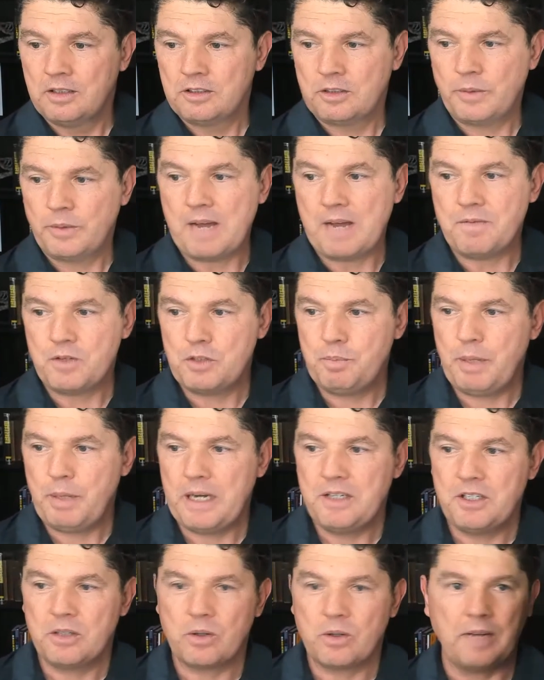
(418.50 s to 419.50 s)
so we have this
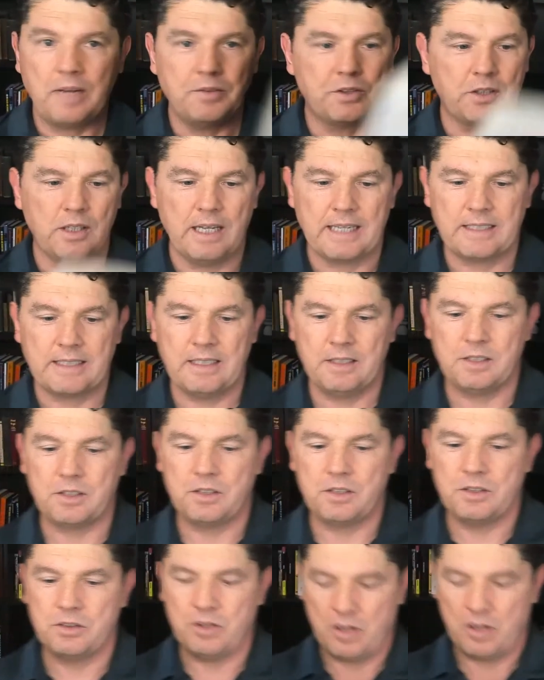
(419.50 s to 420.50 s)
page here I've selected. This is